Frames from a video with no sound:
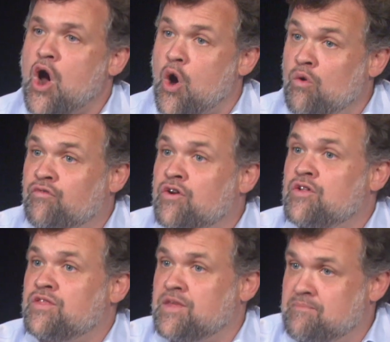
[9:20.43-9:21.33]
over
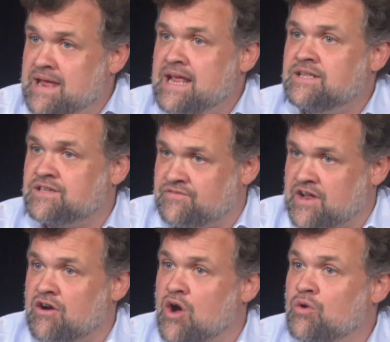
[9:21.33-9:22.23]
the means of
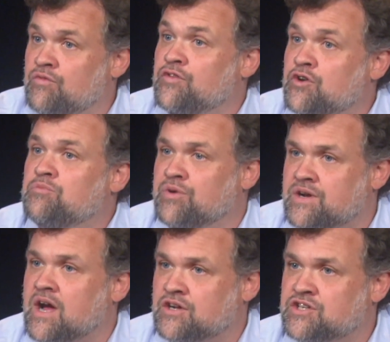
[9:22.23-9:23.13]
their own food
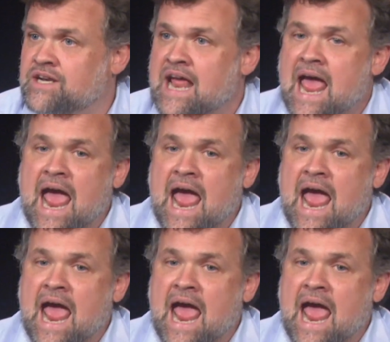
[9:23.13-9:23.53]
production.